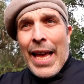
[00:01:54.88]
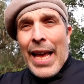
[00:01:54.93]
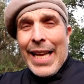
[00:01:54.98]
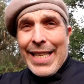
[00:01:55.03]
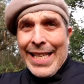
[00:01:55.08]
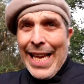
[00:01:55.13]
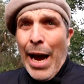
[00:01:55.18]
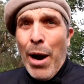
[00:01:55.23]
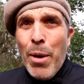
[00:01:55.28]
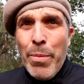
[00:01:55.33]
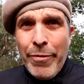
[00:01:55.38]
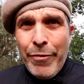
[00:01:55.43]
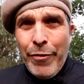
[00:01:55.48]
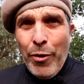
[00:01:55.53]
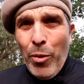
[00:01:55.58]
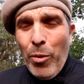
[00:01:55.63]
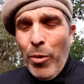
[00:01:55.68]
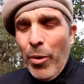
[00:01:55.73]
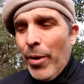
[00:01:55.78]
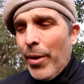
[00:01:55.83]

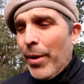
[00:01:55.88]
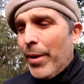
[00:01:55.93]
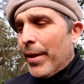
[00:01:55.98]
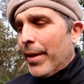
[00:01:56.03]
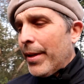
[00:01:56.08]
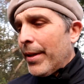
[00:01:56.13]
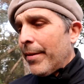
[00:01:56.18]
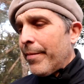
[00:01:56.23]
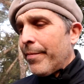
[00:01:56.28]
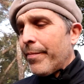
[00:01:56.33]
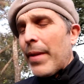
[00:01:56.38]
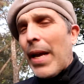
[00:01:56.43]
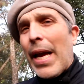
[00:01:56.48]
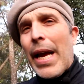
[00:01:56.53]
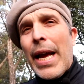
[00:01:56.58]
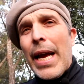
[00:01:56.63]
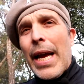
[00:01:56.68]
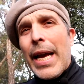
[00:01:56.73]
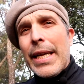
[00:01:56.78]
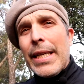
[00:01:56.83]
helpful,
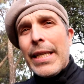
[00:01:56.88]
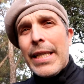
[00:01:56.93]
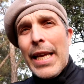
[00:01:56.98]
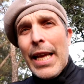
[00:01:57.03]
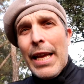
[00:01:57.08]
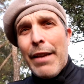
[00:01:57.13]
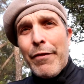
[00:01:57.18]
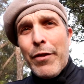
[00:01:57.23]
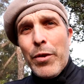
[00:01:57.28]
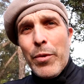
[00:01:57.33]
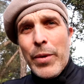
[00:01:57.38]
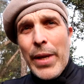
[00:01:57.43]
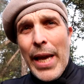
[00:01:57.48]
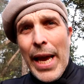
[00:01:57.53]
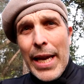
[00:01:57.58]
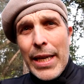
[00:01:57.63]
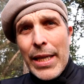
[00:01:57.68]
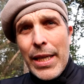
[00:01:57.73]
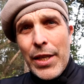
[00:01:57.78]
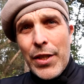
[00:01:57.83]
and if you
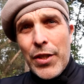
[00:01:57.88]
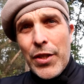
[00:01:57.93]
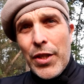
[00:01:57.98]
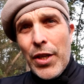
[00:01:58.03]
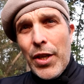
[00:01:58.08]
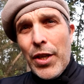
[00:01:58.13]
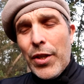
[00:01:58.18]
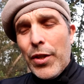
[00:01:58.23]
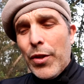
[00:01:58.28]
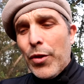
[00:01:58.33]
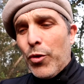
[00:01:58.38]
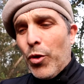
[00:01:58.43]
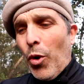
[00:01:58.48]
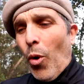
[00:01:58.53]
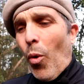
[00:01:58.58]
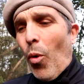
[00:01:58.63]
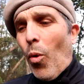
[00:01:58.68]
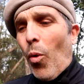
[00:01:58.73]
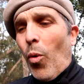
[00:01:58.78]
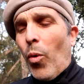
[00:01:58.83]
get a certain
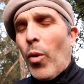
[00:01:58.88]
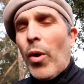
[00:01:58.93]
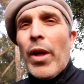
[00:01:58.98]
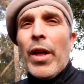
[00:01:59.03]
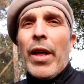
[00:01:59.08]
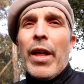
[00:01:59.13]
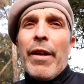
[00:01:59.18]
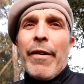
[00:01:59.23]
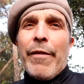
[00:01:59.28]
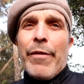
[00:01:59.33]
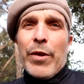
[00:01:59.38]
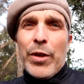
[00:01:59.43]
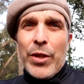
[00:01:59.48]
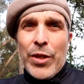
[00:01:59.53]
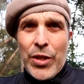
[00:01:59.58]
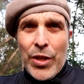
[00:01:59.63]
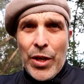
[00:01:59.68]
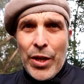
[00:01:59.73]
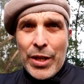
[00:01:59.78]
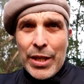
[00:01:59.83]
tool for a
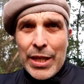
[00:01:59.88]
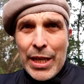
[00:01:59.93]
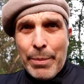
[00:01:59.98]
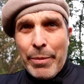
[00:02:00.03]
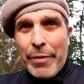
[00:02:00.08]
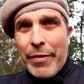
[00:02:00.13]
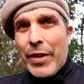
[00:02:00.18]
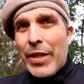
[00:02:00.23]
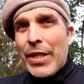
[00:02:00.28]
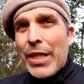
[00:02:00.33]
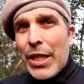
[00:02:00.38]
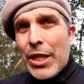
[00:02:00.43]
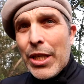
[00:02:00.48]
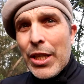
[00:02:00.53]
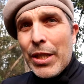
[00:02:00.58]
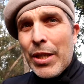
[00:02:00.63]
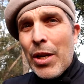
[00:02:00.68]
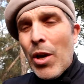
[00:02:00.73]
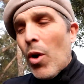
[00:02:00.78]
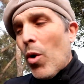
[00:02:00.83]
certain type of
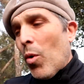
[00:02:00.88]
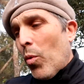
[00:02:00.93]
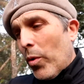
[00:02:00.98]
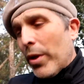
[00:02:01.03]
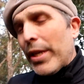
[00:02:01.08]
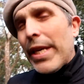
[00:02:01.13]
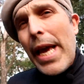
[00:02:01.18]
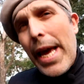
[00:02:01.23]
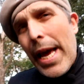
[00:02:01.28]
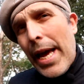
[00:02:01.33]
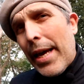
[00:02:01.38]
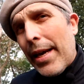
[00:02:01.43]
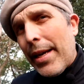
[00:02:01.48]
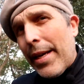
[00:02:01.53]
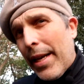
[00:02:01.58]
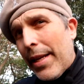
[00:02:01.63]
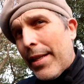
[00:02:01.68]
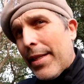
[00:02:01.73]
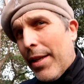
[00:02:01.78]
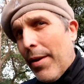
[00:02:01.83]
condition, well, yeah,
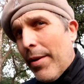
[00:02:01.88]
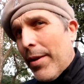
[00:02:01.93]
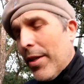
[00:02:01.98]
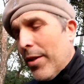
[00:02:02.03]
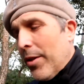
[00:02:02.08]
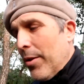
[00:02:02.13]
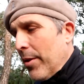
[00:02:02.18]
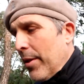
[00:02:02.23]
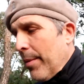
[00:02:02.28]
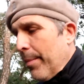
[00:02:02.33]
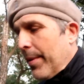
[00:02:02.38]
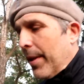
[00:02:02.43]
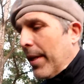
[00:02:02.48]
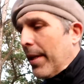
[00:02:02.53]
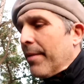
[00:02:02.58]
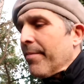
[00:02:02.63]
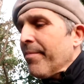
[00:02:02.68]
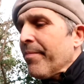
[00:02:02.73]
it's going to do something.